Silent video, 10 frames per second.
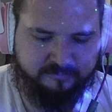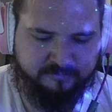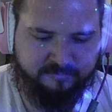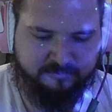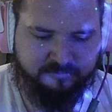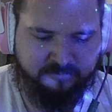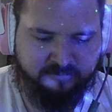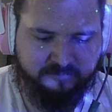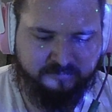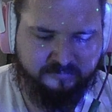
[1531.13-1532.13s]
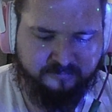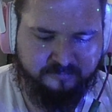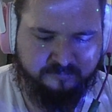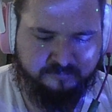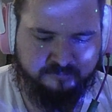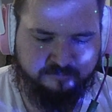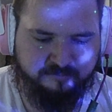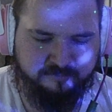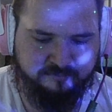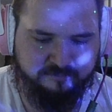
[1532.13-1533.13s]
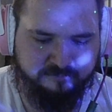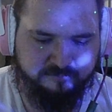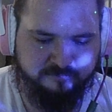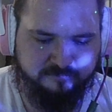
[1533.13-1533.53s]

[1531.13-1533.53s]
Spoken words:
The person shown says nothing.